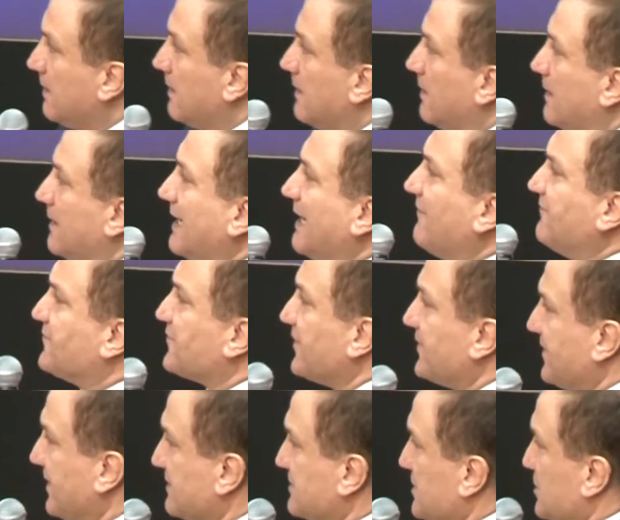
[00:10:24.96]

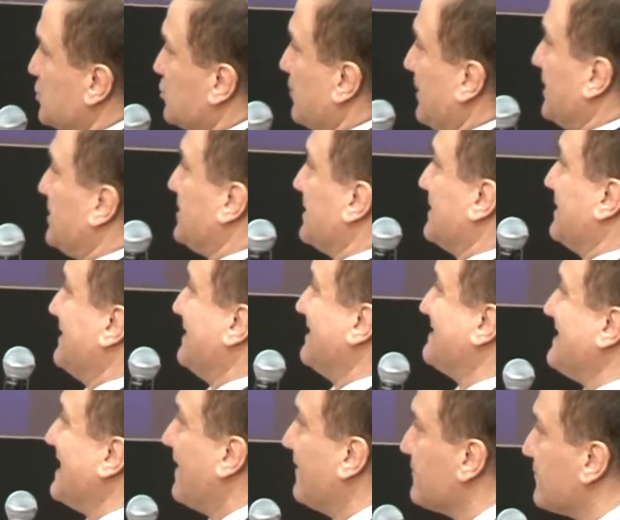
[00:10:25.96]
life-threatening situation, the
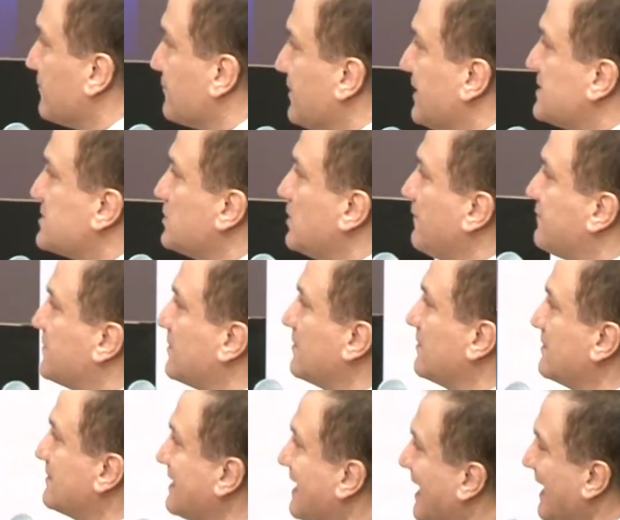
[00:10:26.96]
secondary reason of the
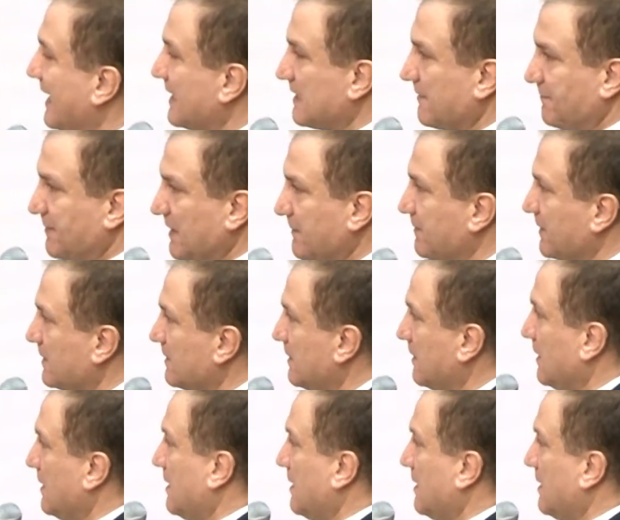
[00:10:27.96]
dying the people.